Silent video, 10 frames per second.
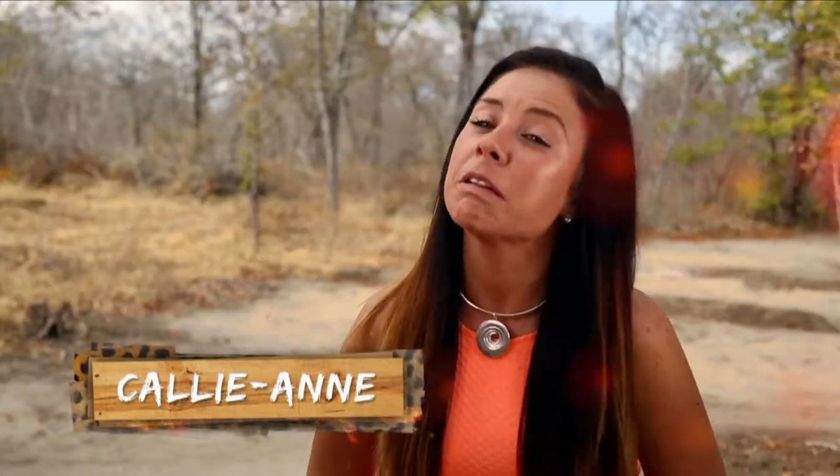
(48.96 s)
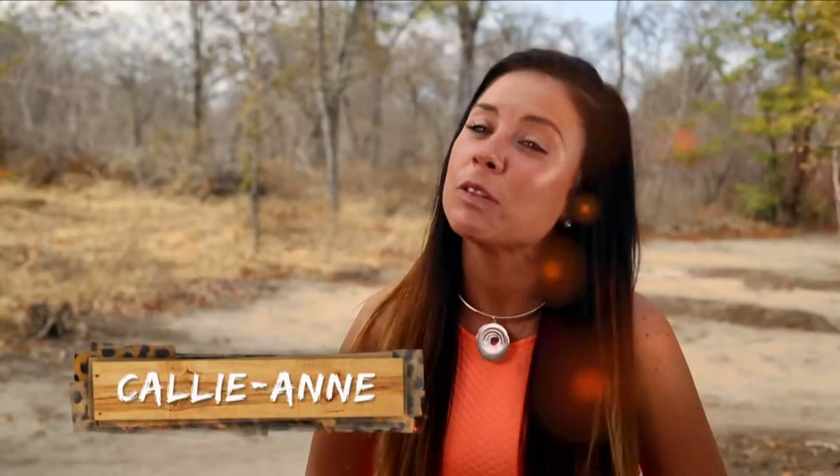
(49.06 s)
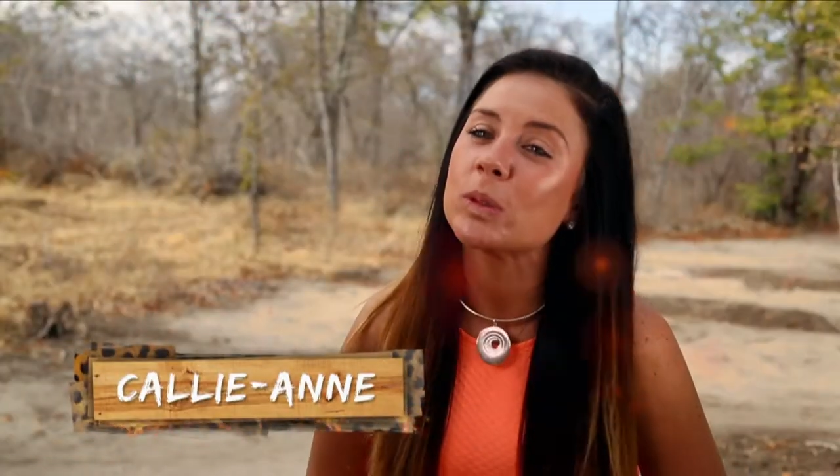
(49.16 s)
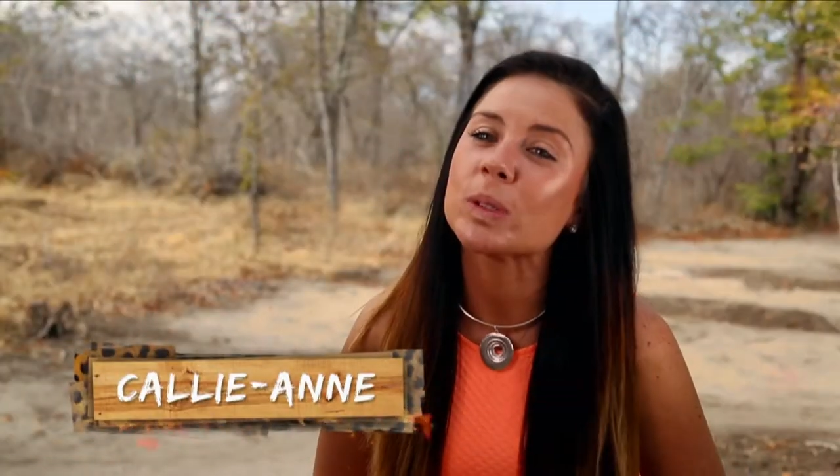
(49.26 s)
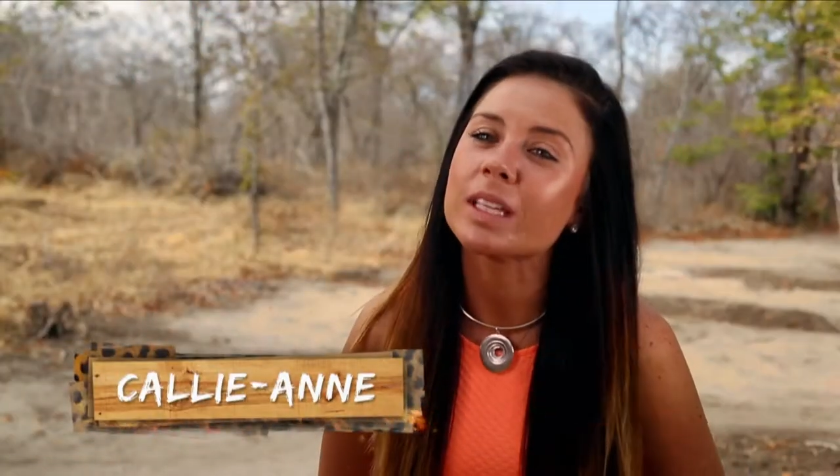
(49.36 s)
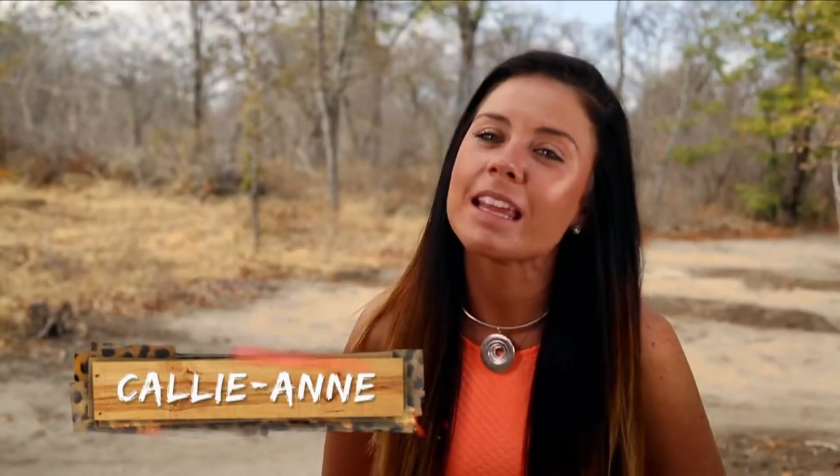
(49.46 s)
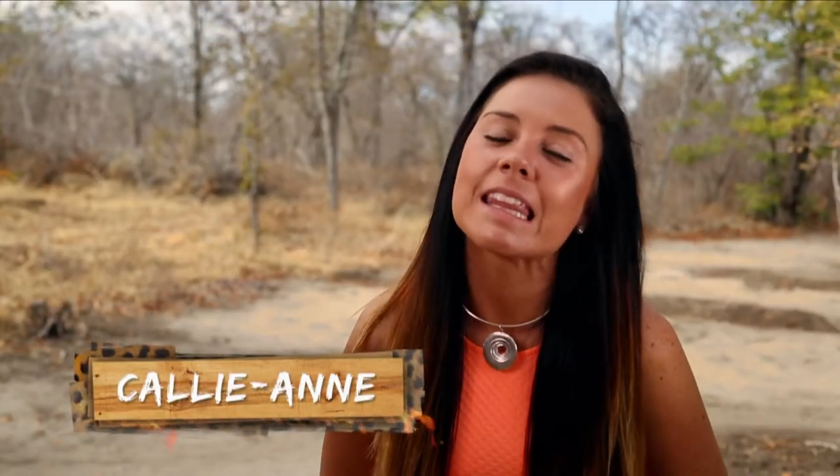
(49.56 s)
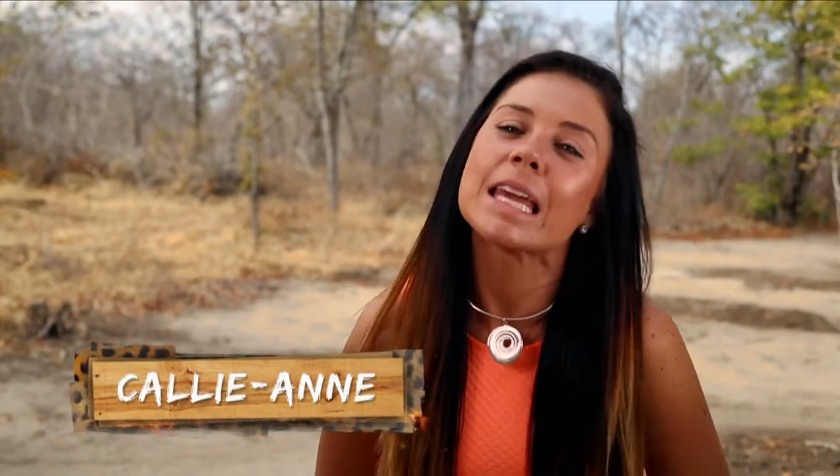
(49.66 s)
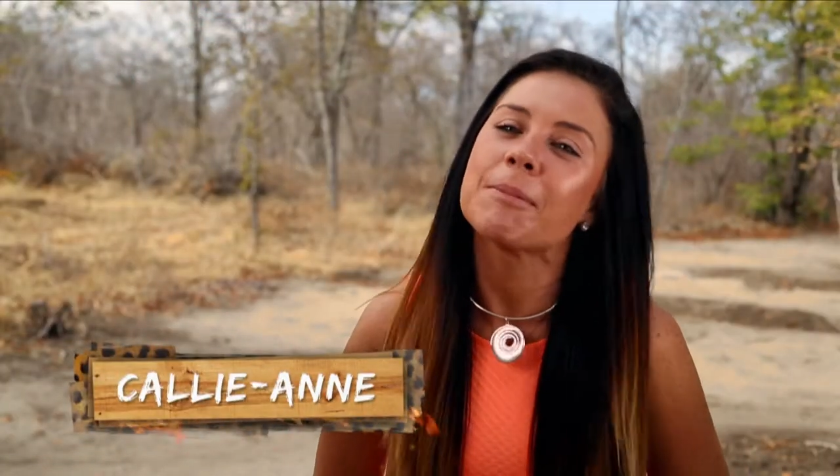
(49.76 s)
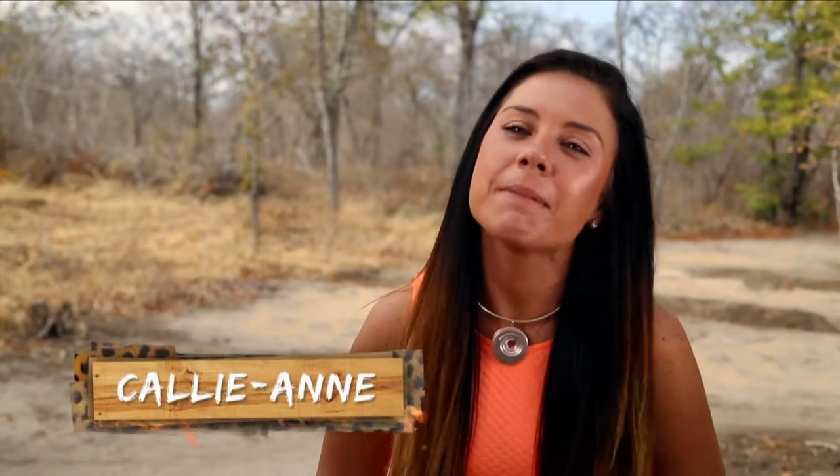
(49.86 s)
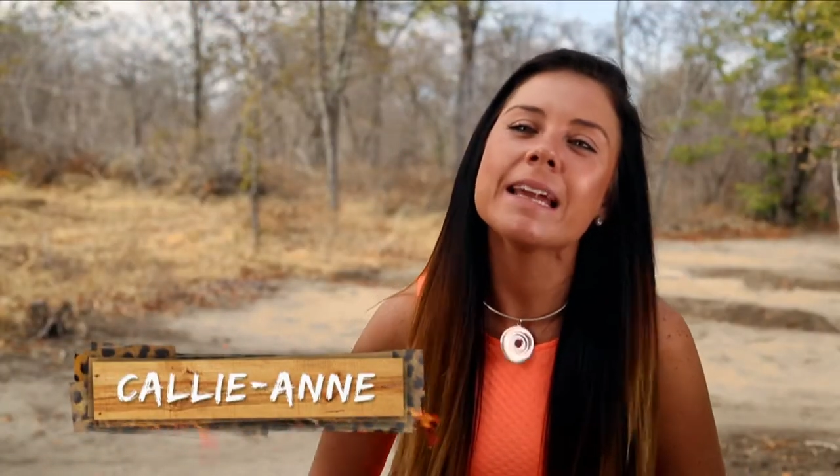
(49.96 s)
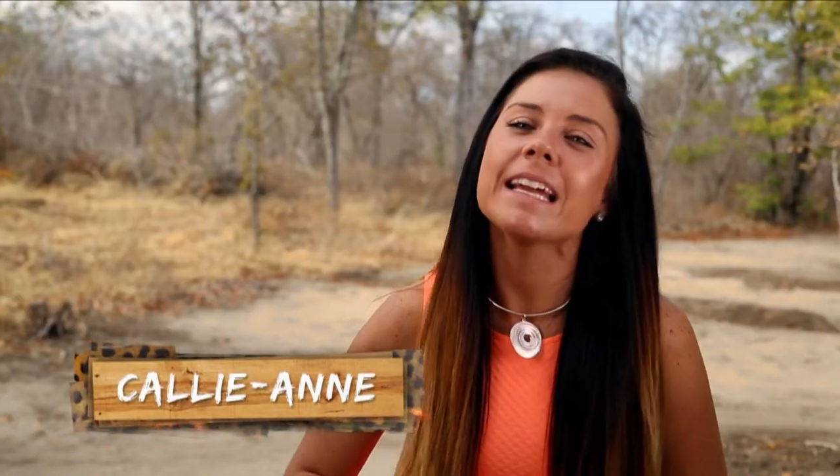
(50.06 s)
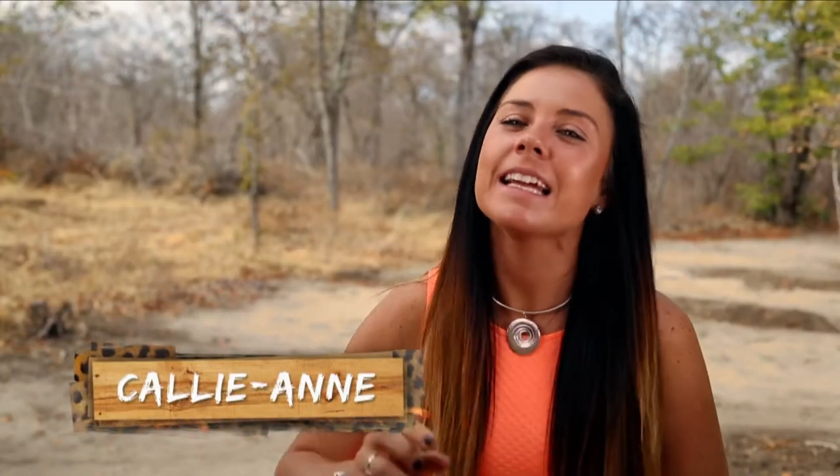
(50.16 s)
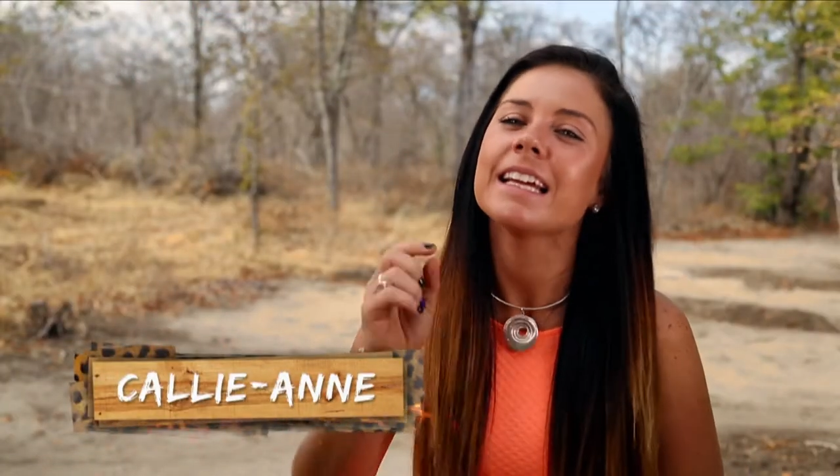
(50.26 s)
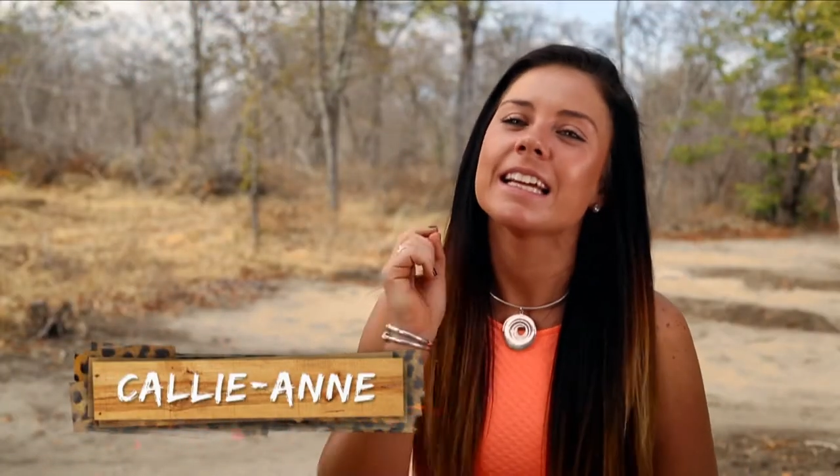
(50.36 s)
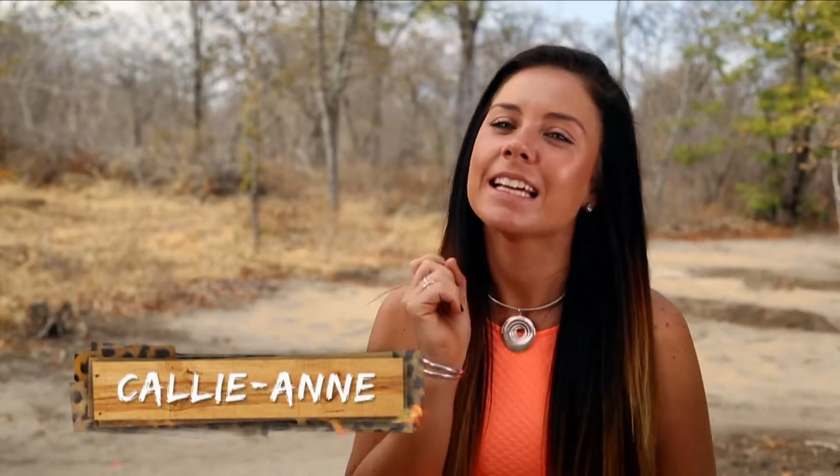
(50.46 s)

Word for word: be fooled. They may